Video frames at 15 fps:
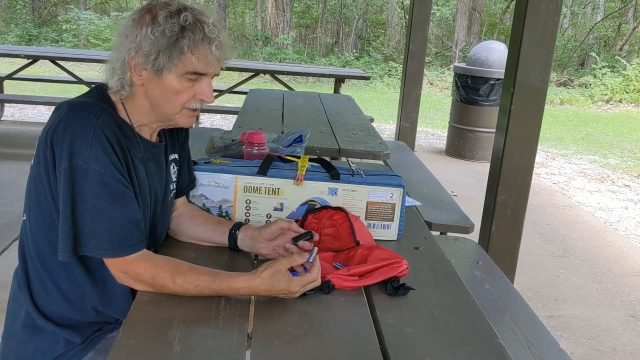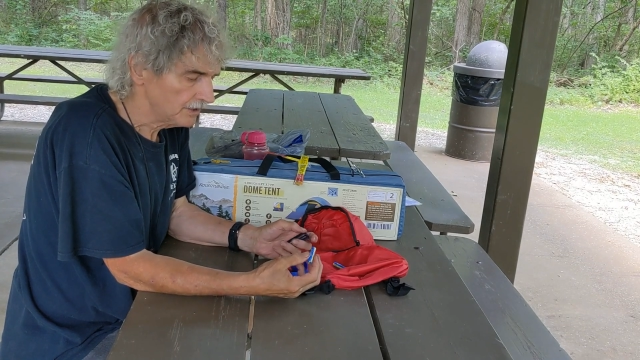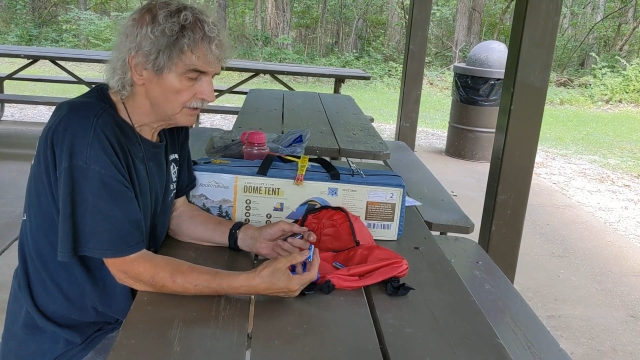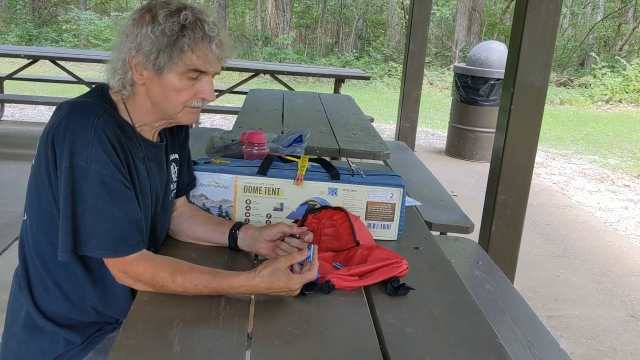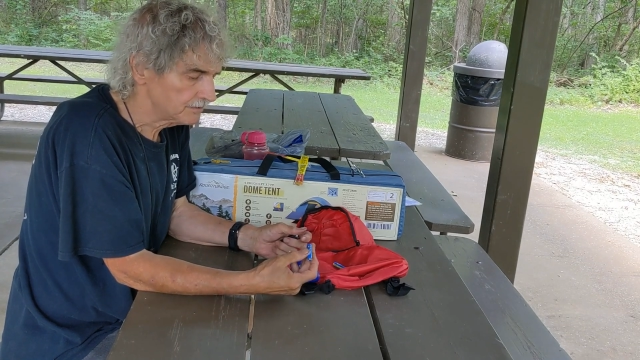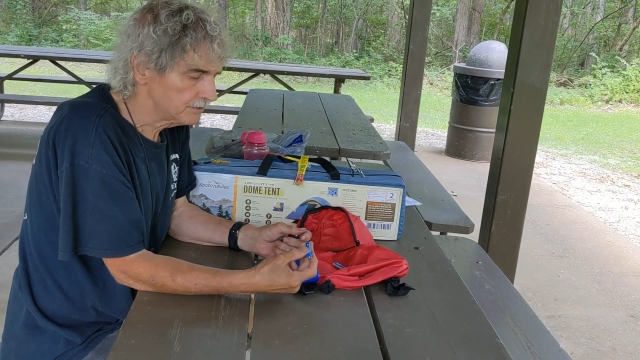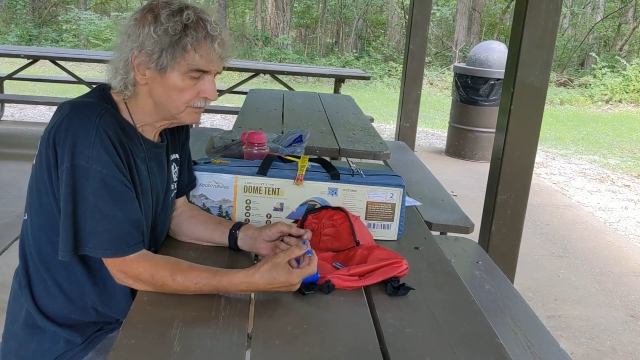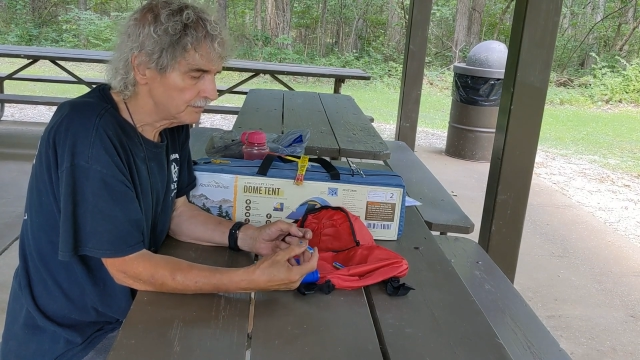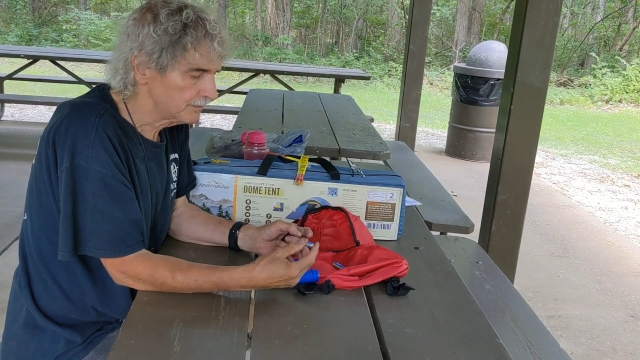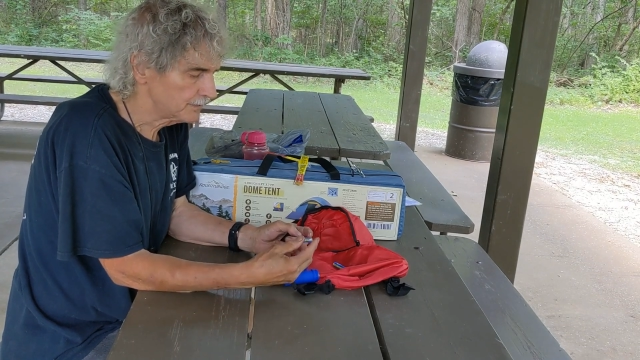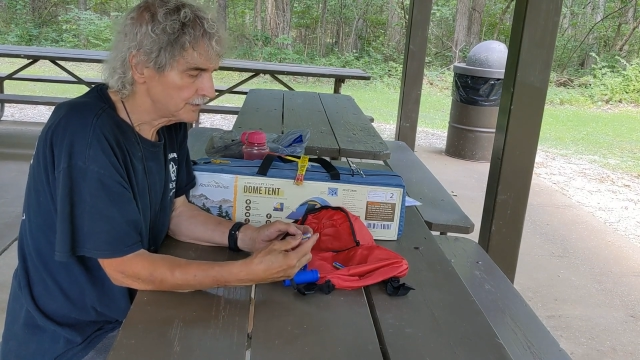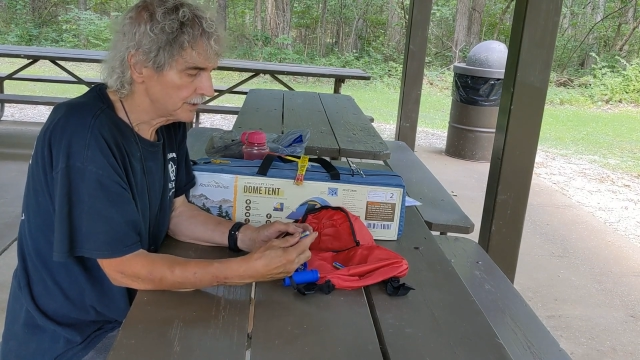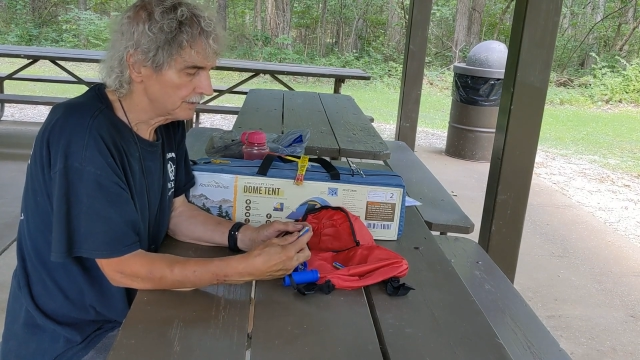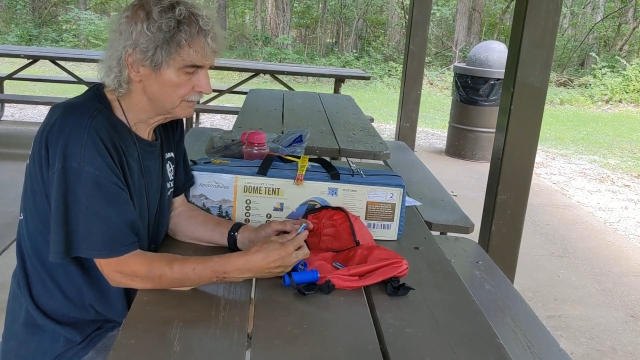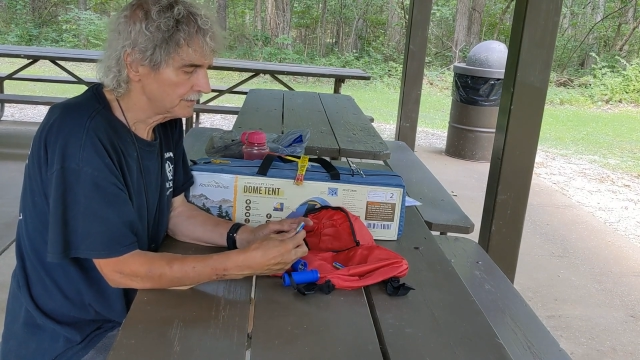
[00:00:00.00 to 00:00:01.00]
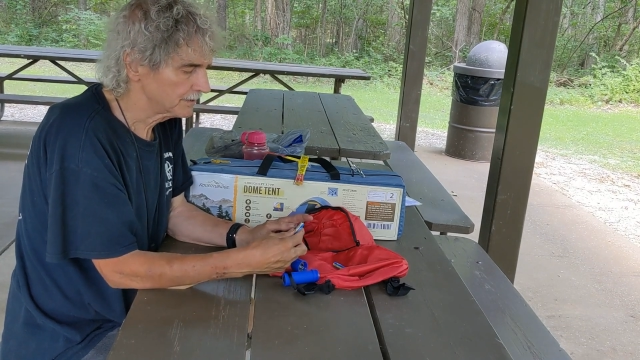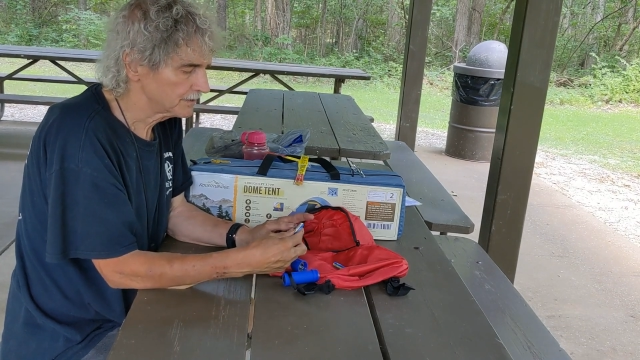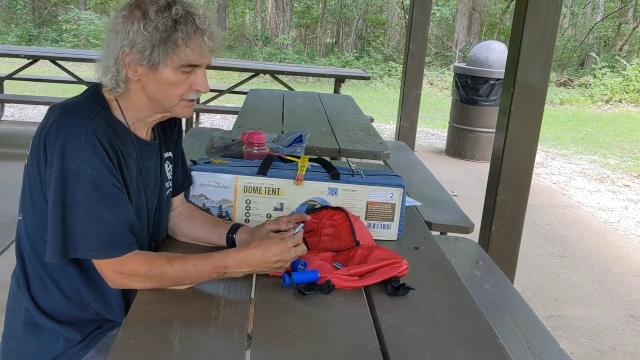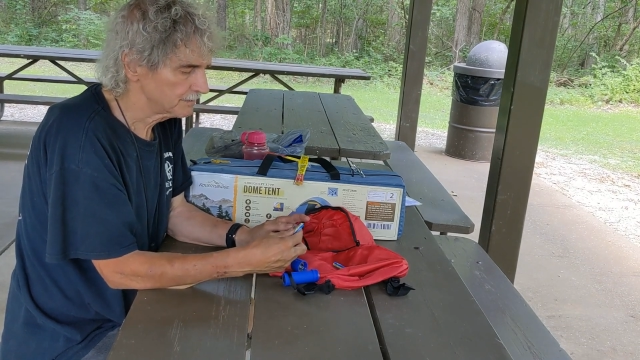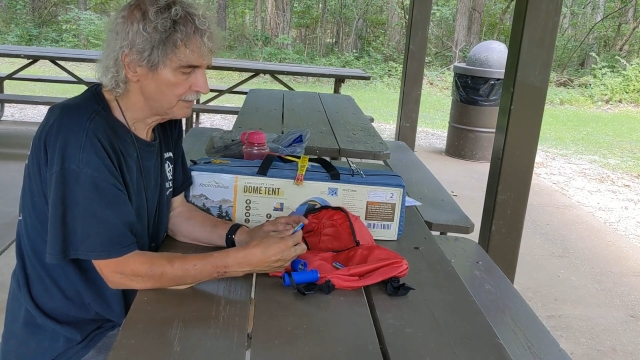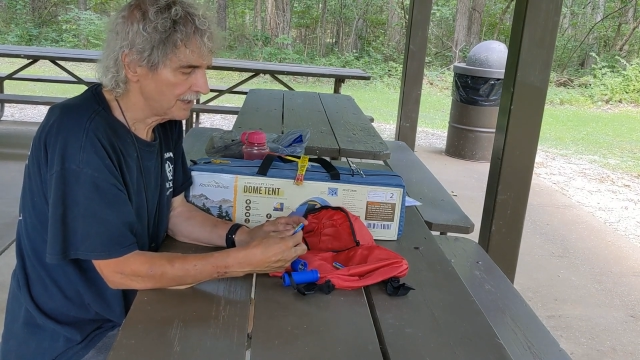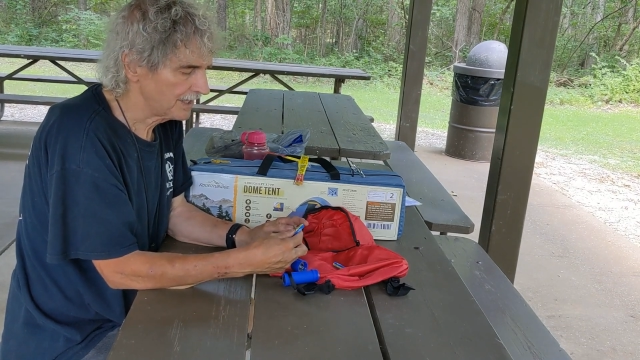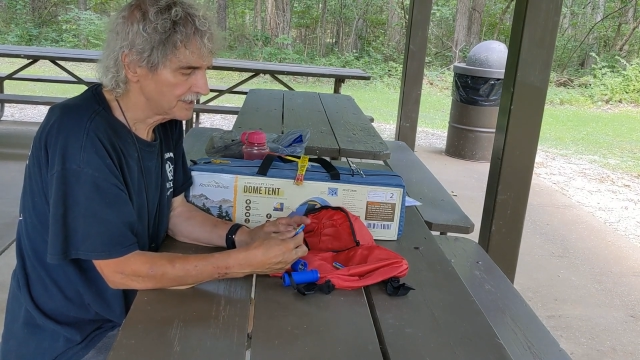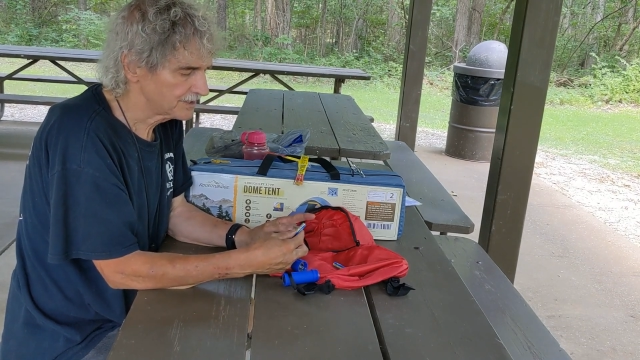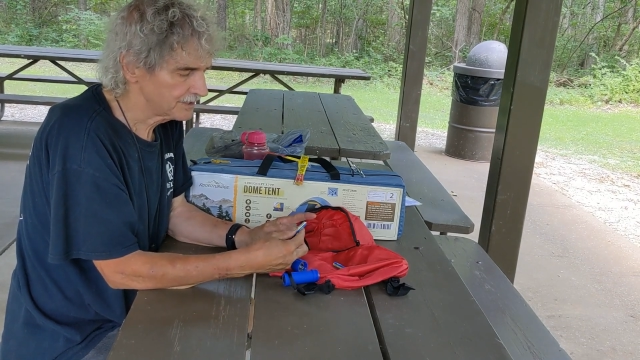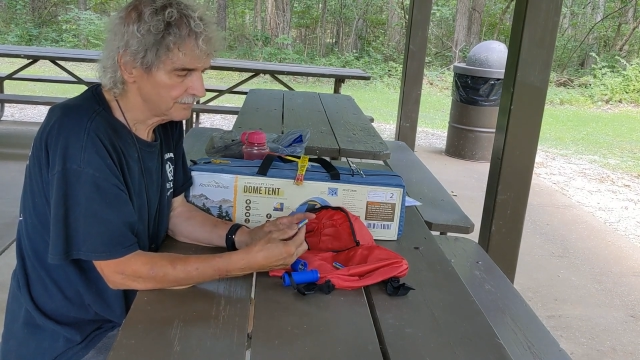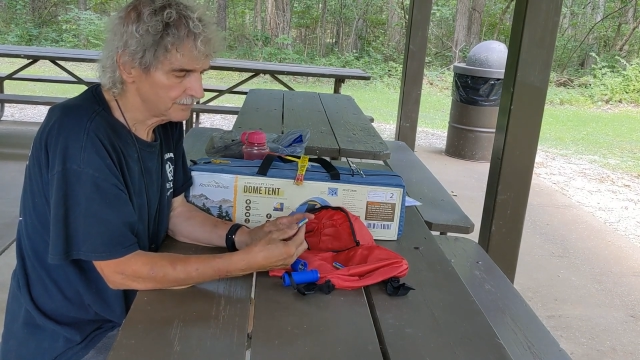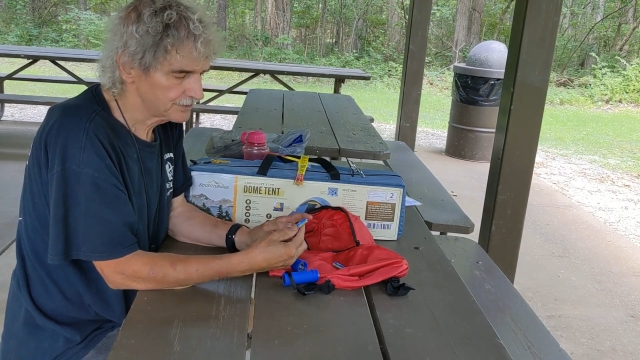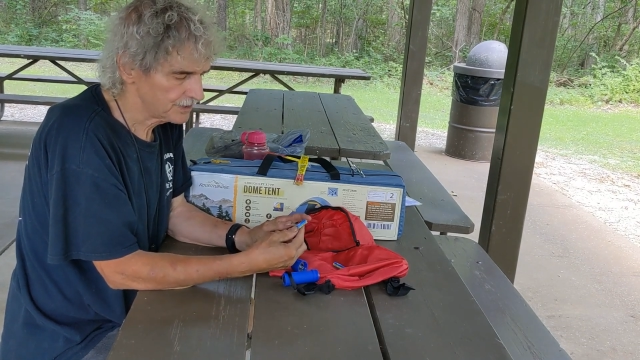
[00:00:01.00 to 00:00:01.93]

you have 2 terminals, the positive,